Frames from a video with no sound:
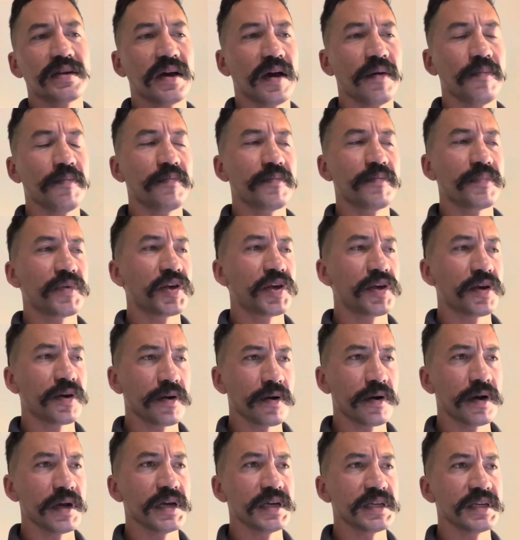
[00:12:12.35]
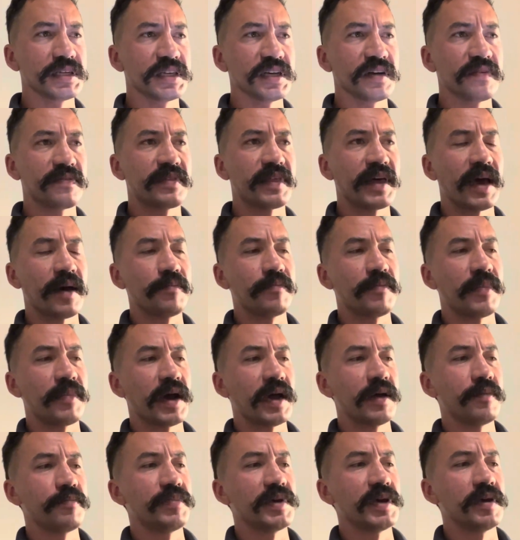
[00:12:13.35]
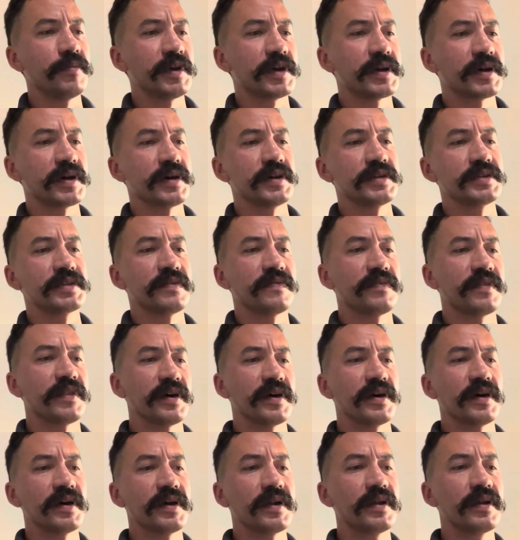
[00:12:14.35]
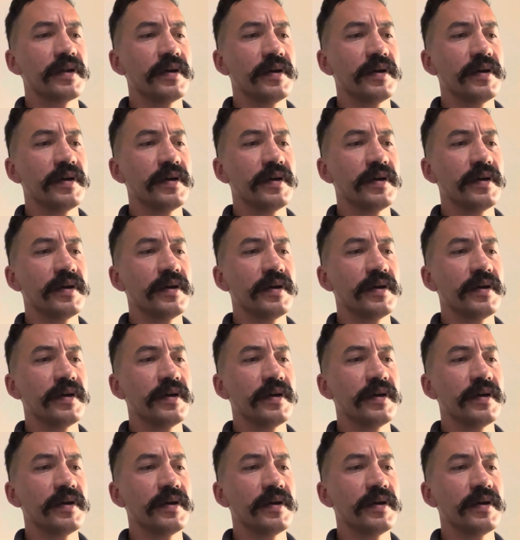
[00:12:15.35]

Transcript: I'm curious if that might be because of the